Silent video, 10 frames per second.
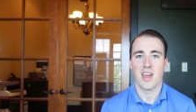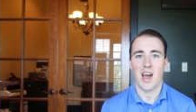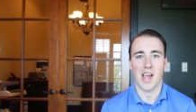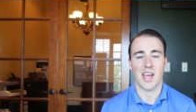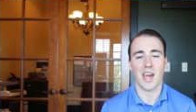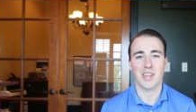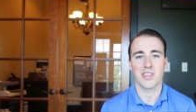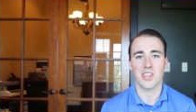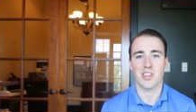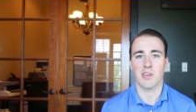I kind of
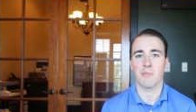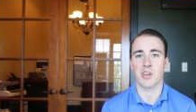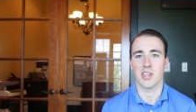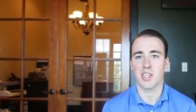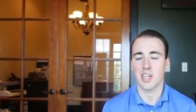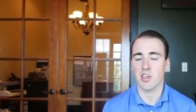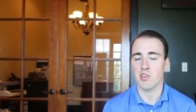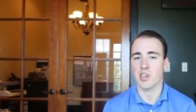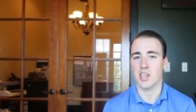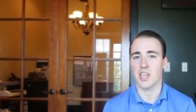see them
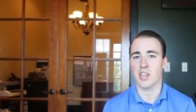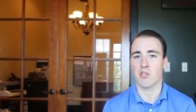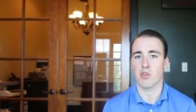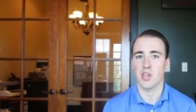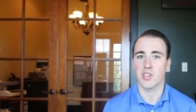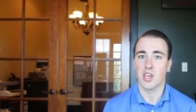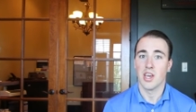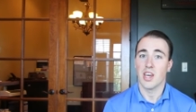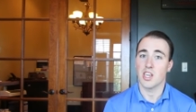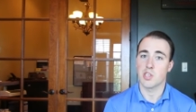continuing to increase,
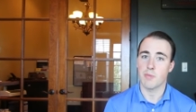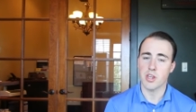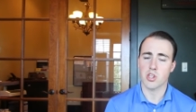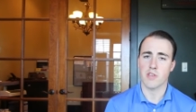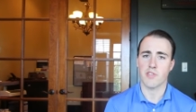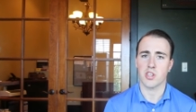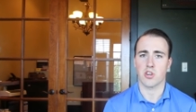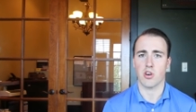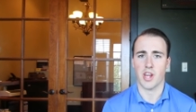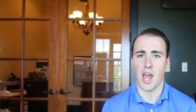especially if they
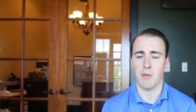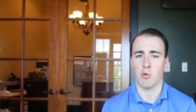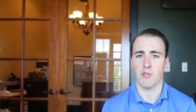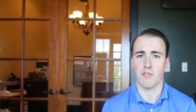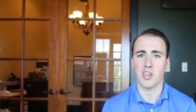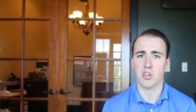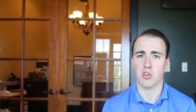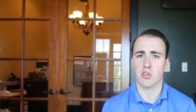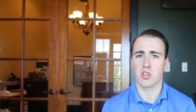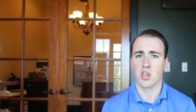start to add more
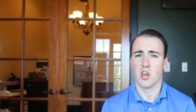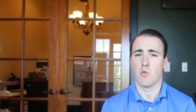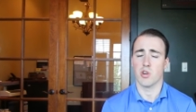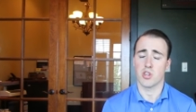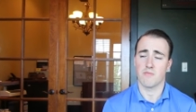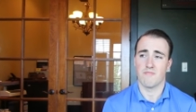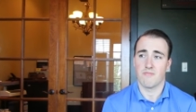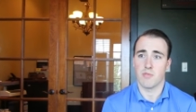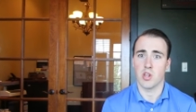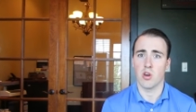features, which,
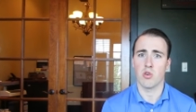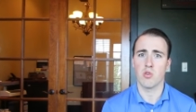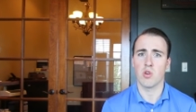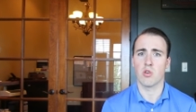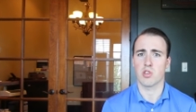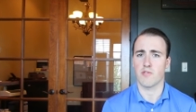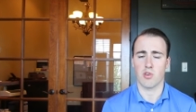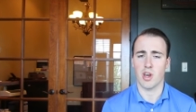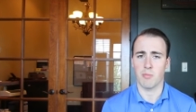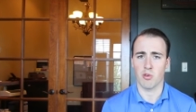you know, who knows if
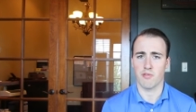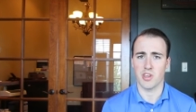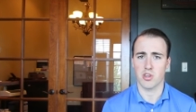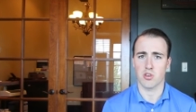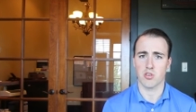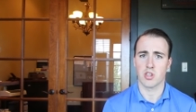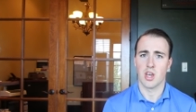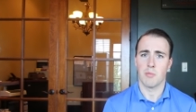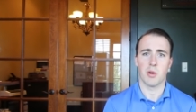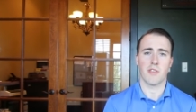they'll add more features,
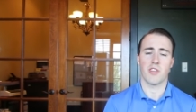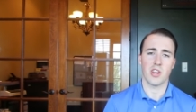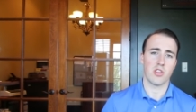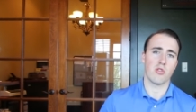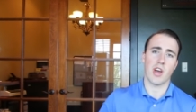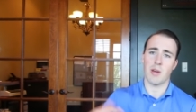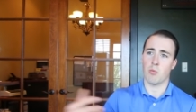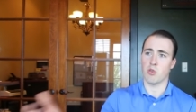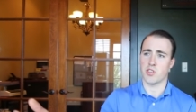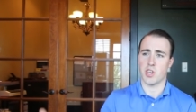but if they do add
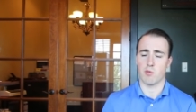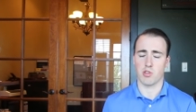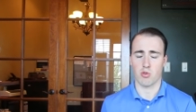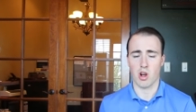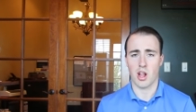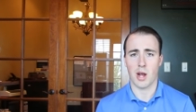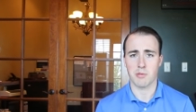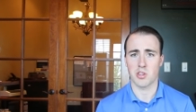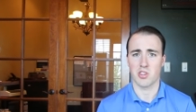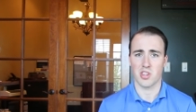more, say, withdrawal
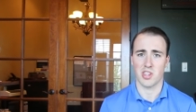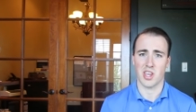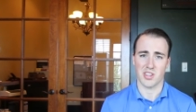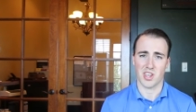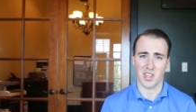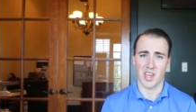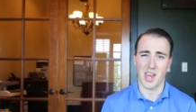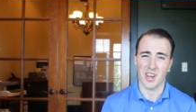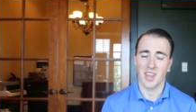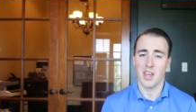options and things like
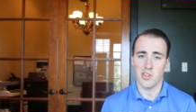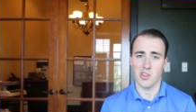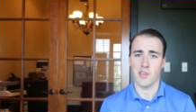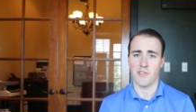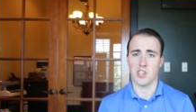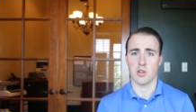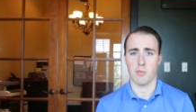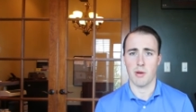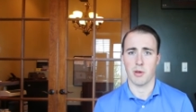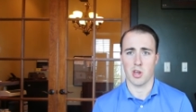that, then the fees are
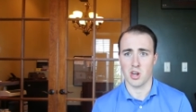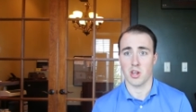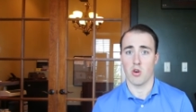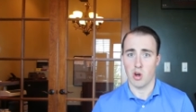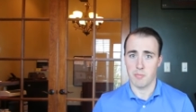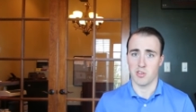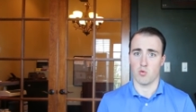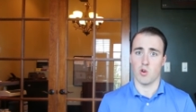probably gonna go up as